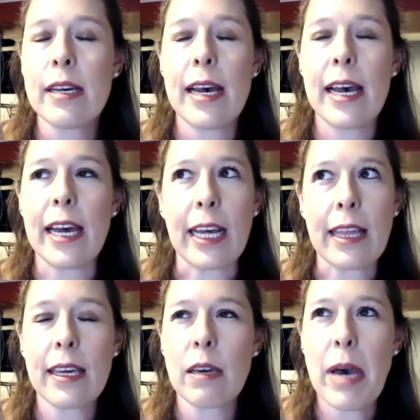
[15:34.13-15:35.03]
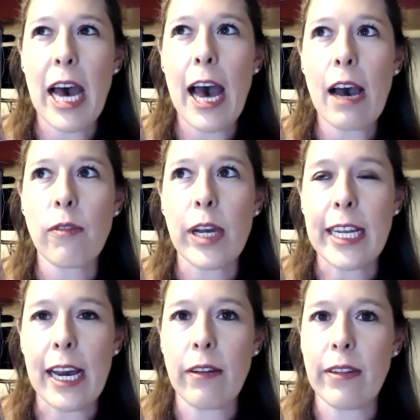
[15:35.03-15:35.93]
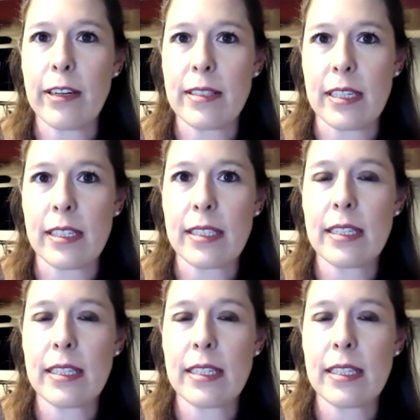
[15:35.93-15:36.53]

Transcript: And I think about halfway down, there's a